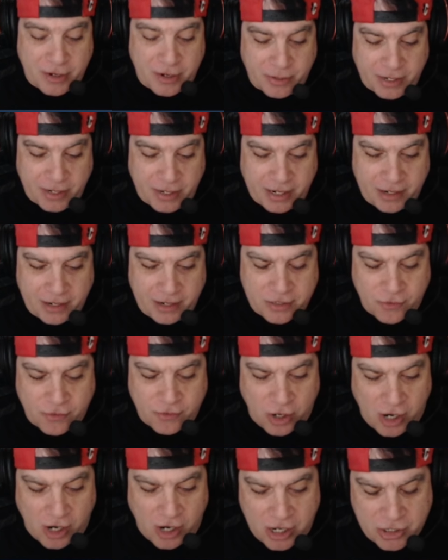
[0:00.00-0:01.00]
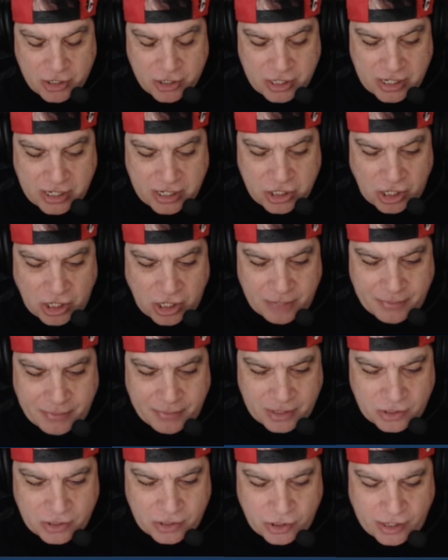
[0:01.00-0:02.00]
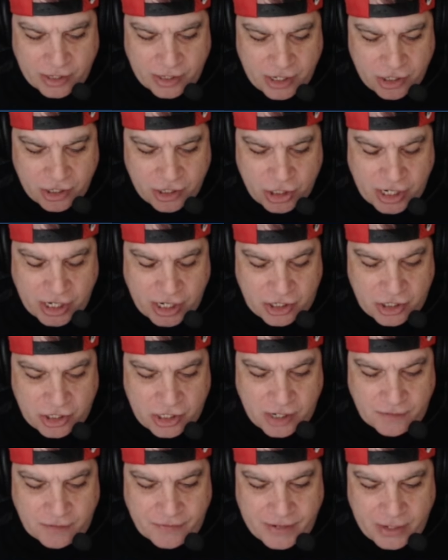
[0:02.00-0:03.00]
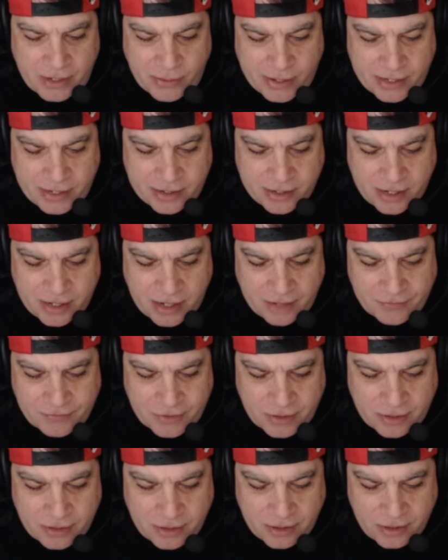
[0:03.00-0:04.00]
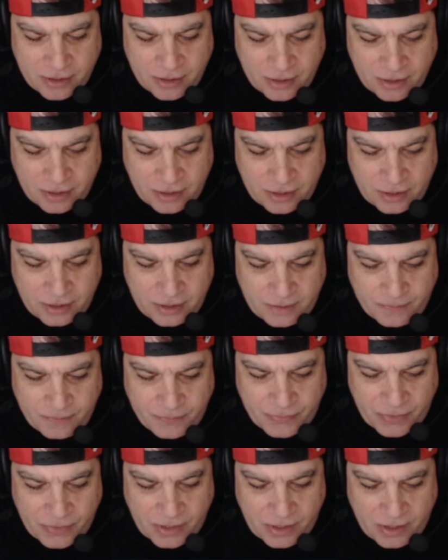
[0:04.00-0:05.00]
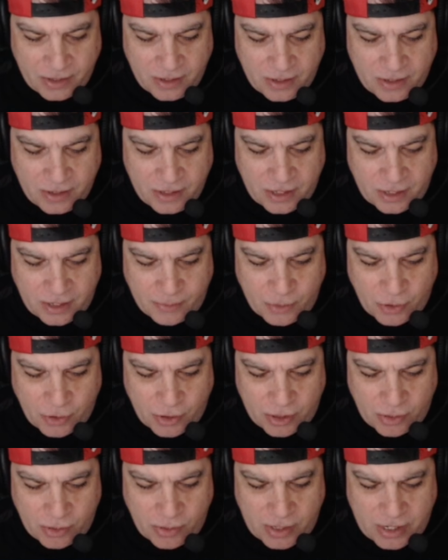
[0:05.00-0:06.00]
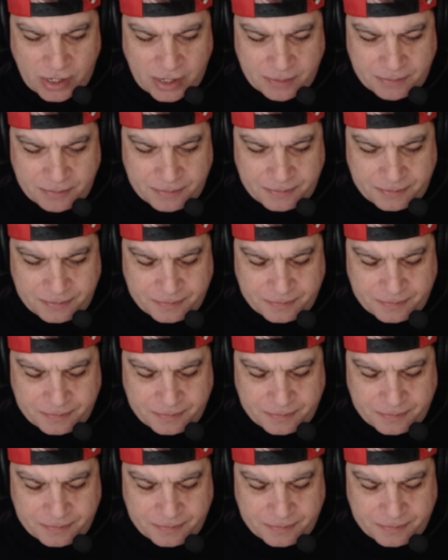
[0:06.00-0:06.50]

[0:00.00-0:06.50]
here because I've got RC timings on here. You can check yourself anyway. You don't have to, I'm not going to,